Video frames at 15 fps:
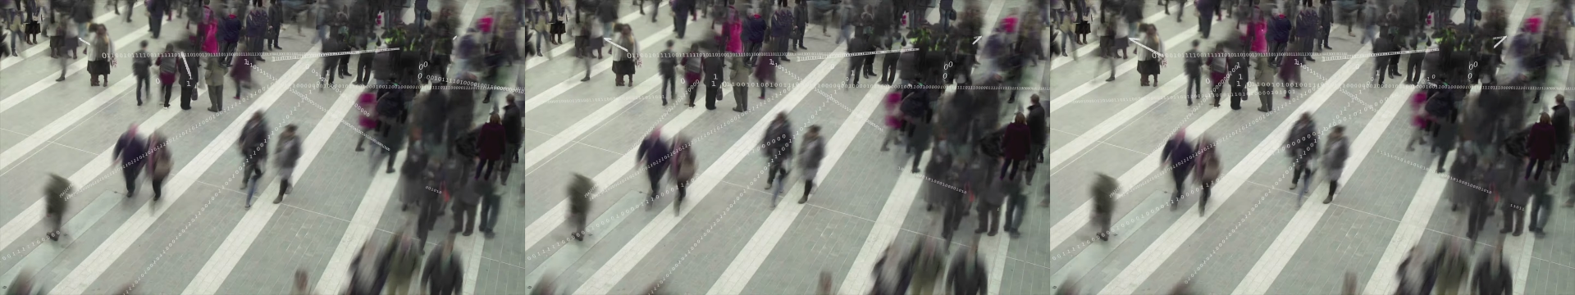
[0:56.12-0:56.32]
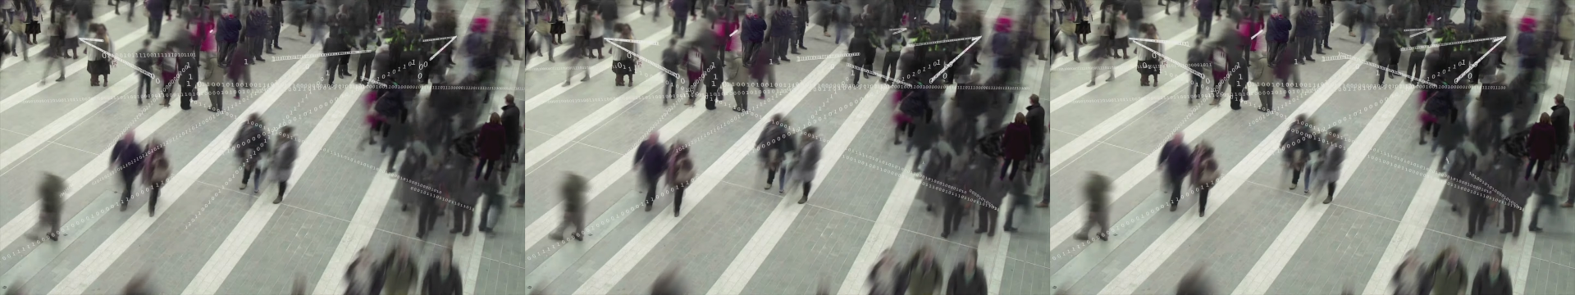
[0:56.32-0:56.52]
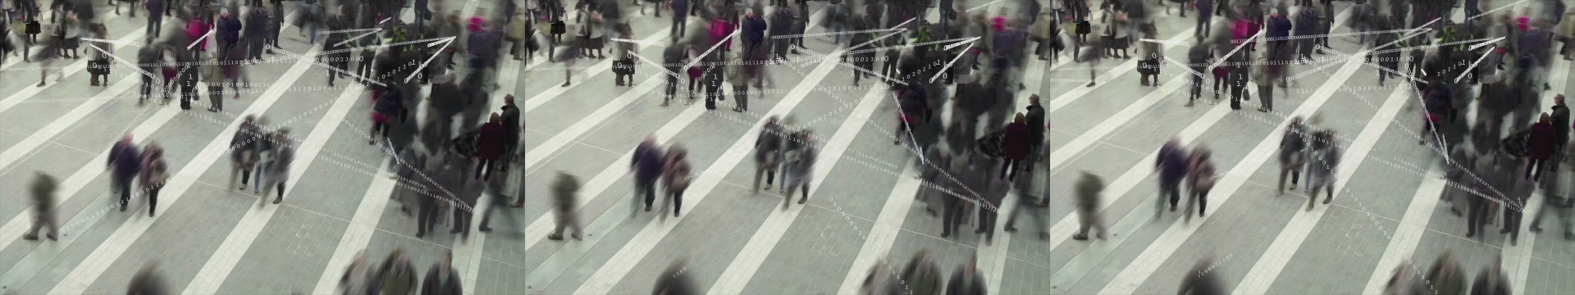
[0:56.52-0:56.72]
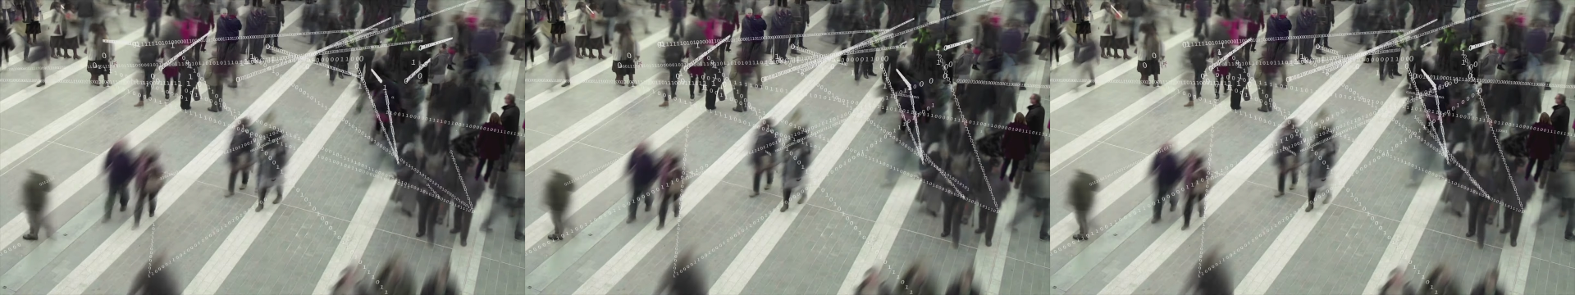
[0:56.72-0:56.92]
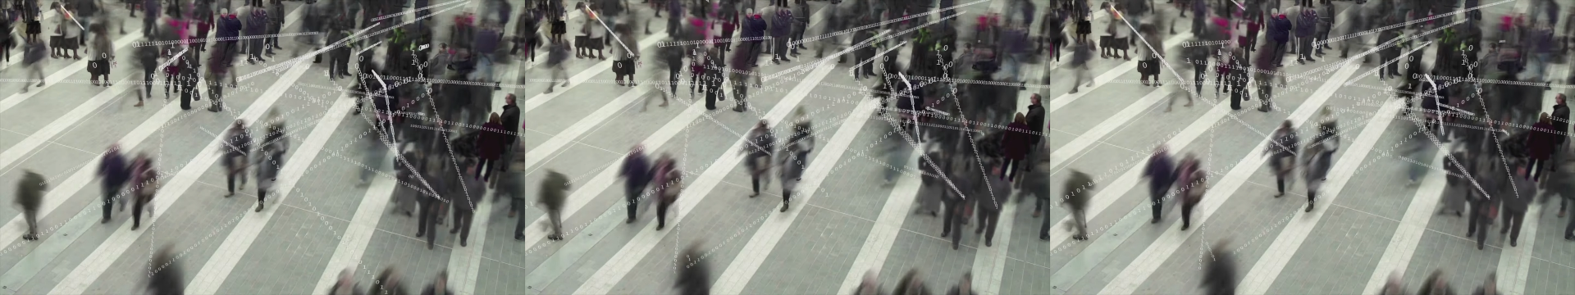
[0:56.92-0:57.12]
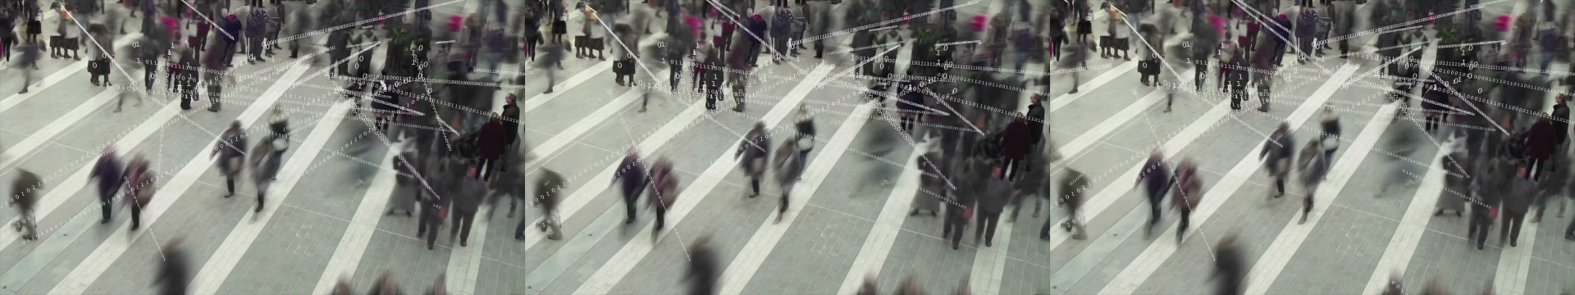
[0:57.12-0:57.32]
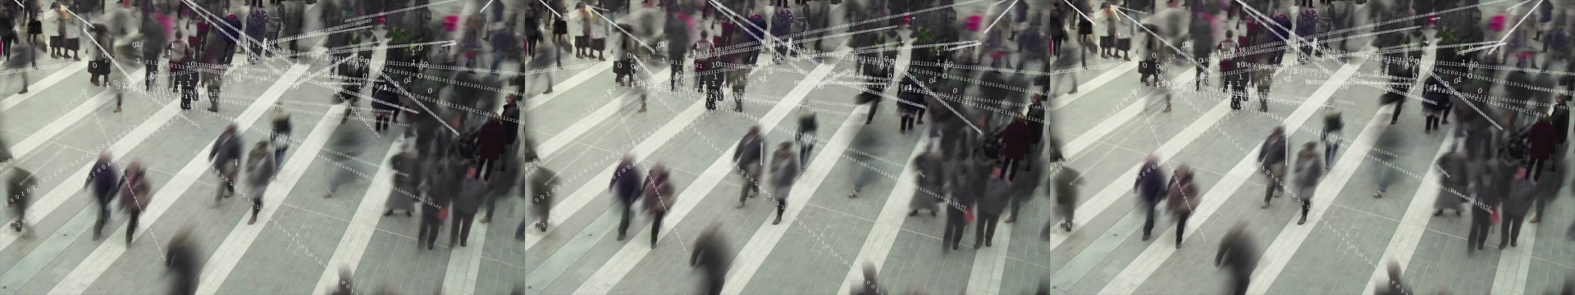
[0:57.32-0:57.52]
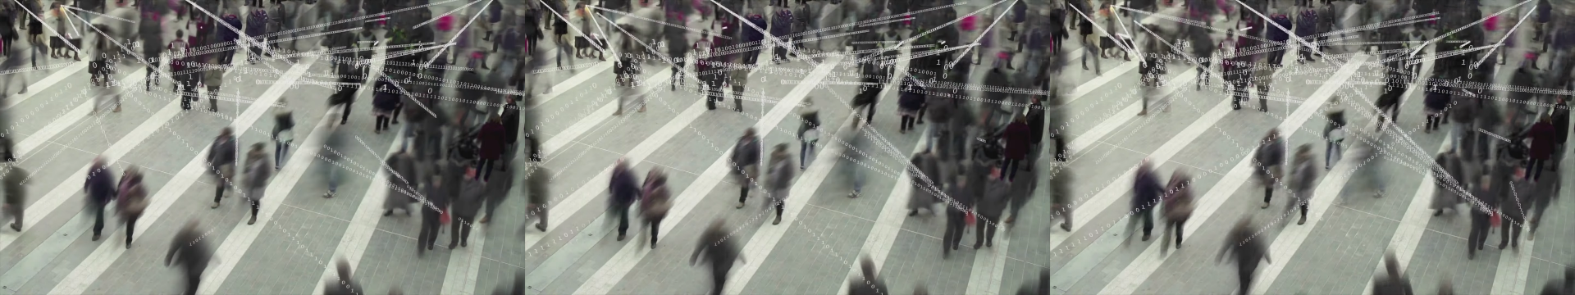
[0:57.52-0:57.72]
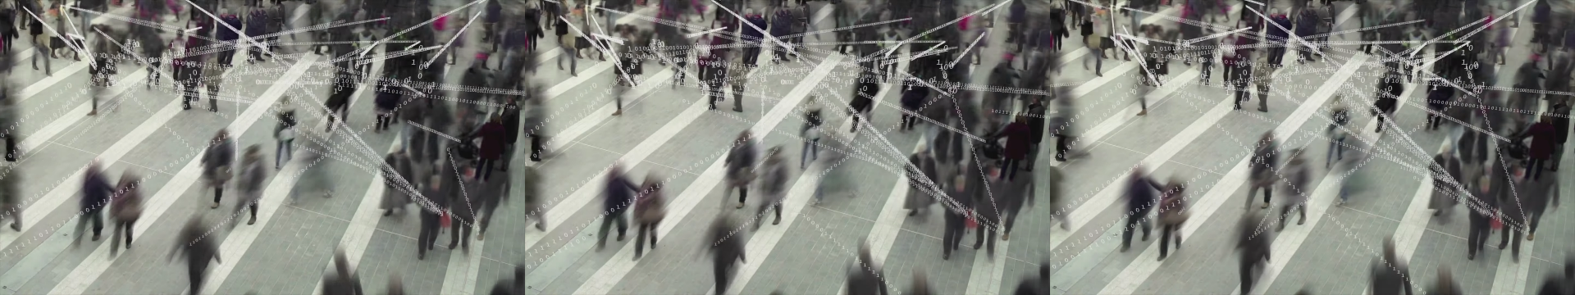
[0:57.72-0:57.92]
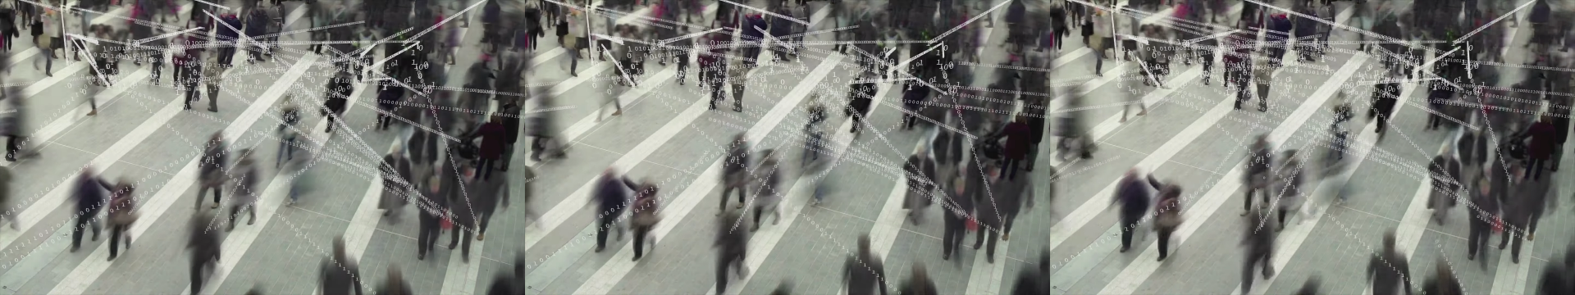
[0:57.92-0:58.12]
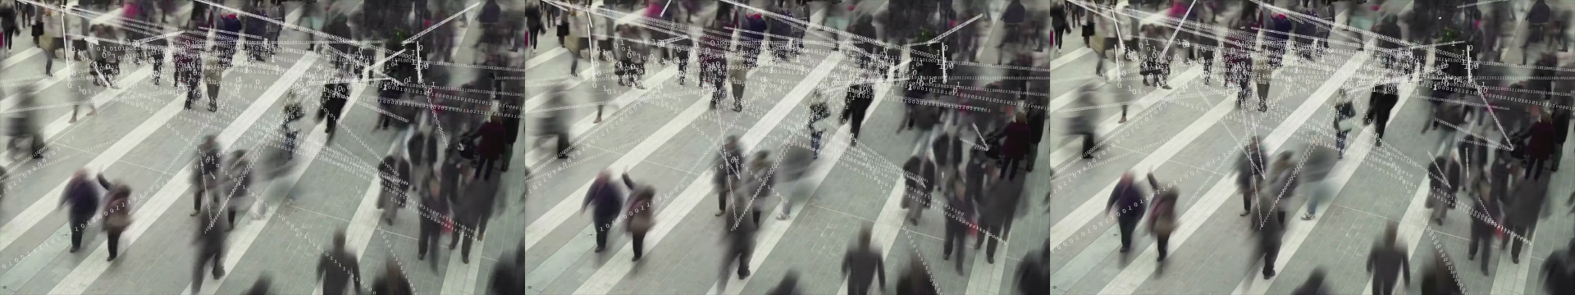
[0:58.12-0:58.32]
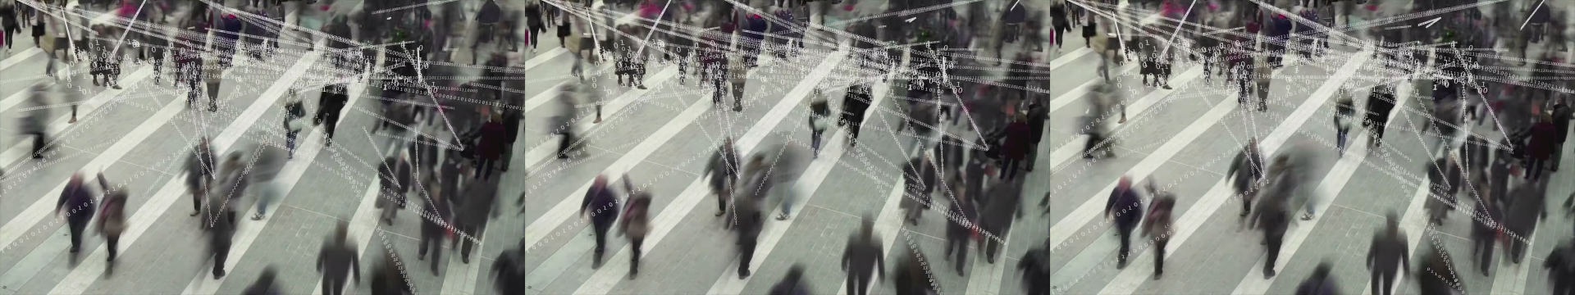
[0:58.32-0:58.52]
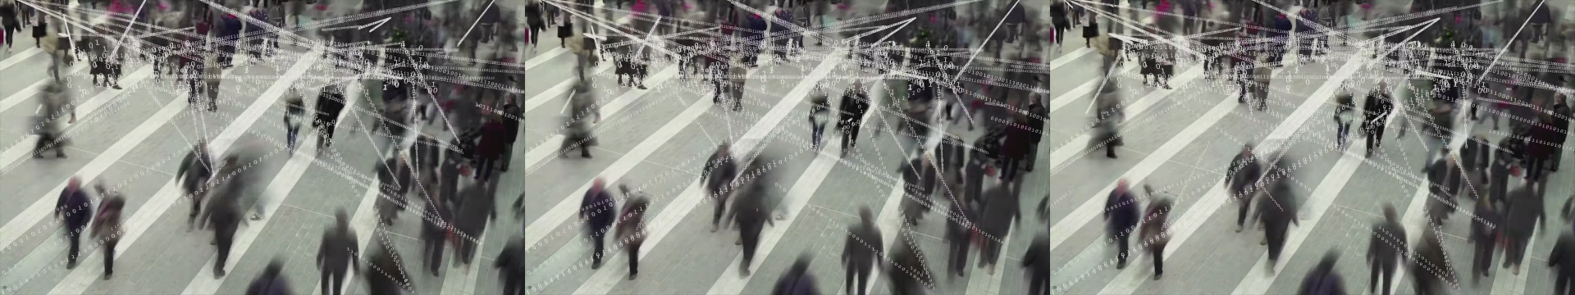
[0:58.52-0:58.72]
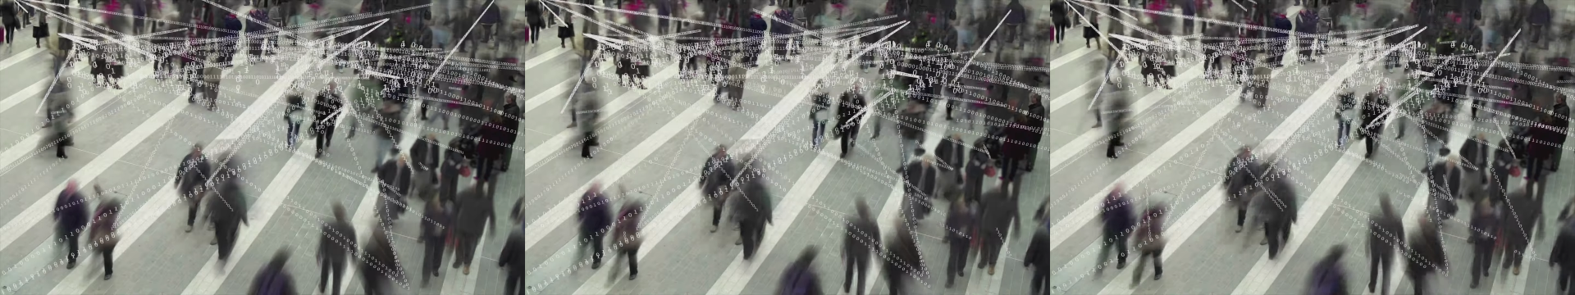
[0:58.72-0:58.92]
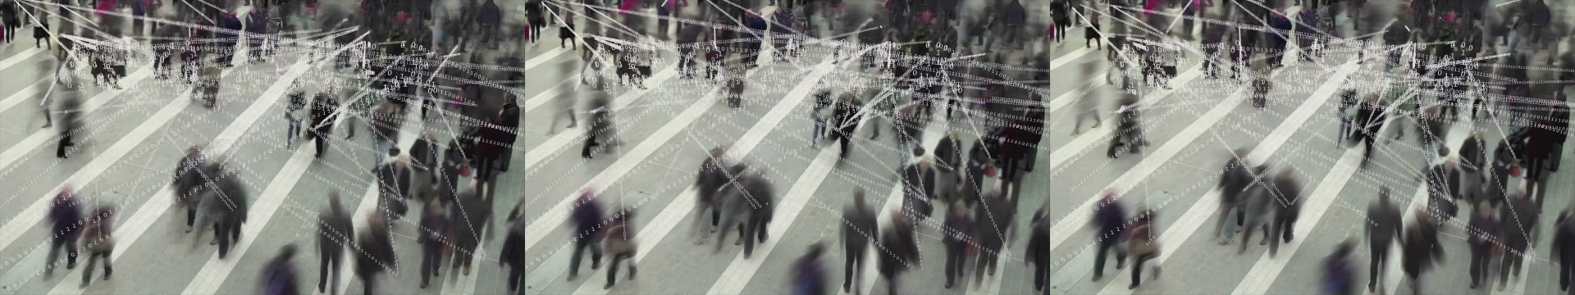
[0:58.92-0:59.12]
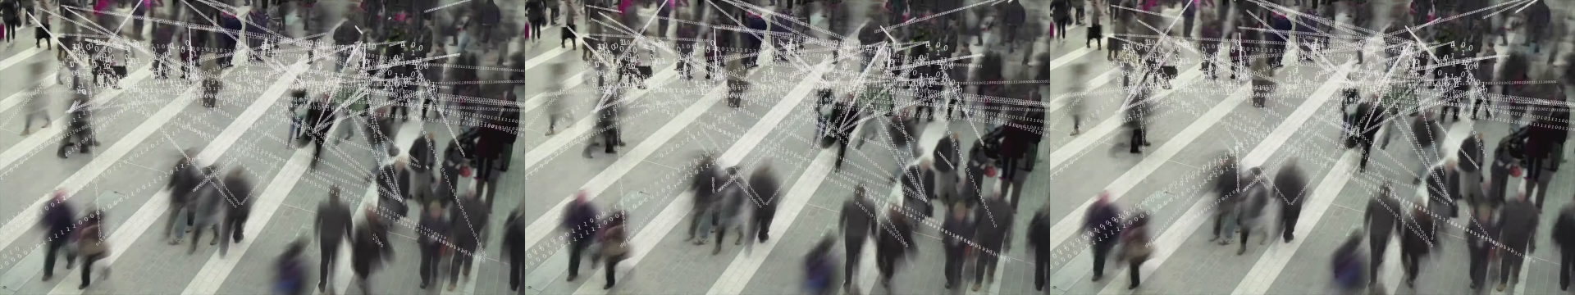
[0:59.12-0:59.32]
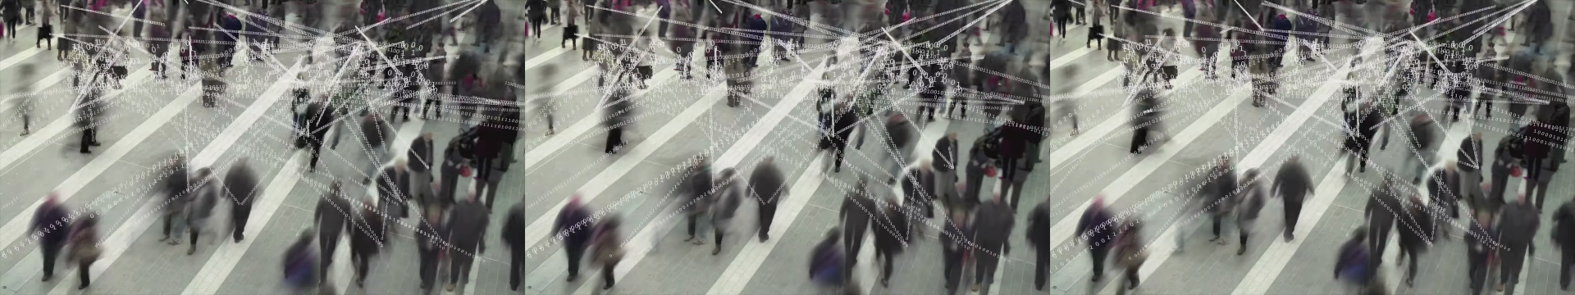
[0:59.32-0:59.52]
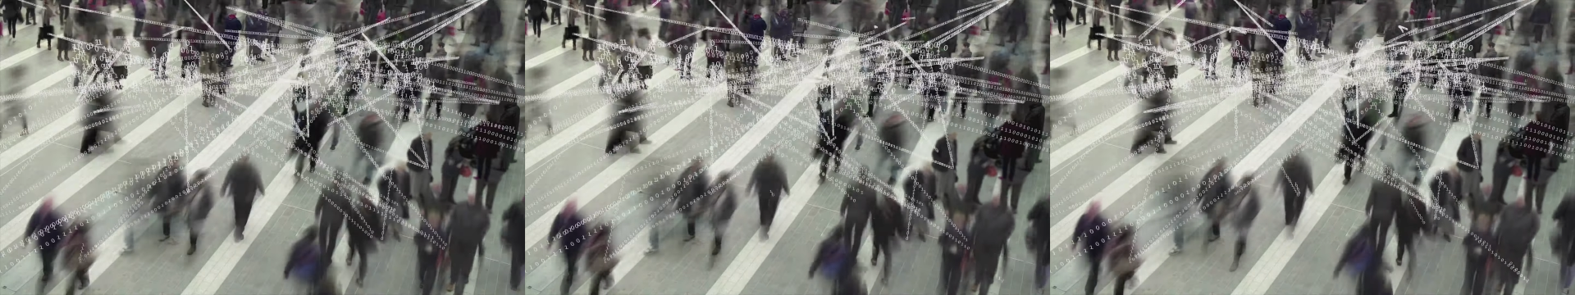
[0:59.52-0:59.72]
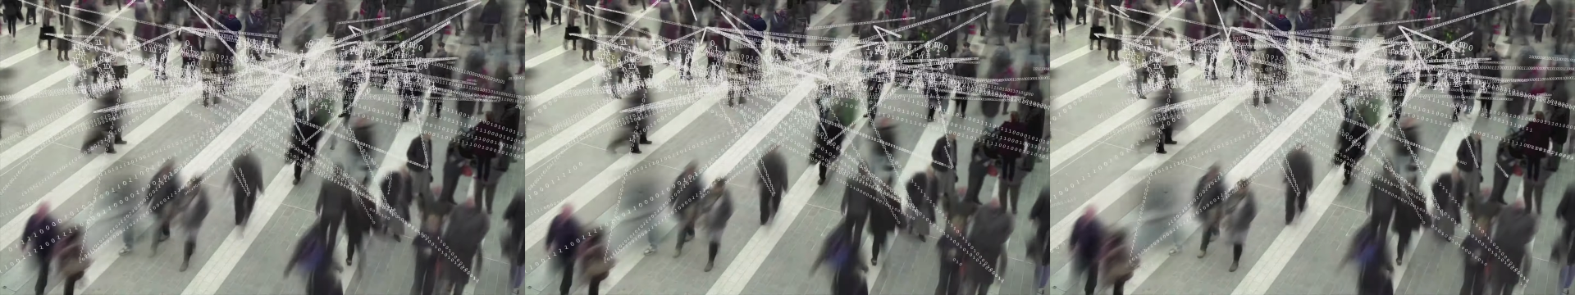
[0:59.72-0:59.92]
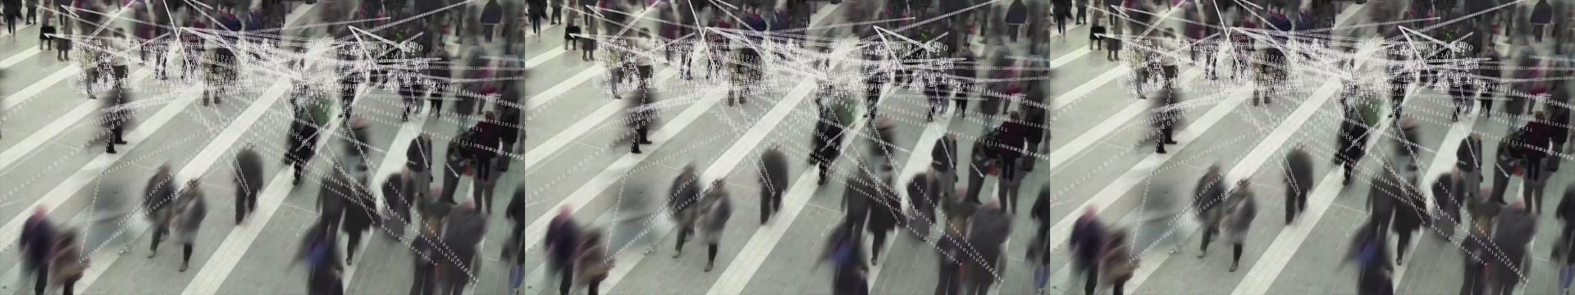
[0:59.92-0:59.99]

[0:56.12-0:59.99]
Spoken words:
[unreadable: no face in view]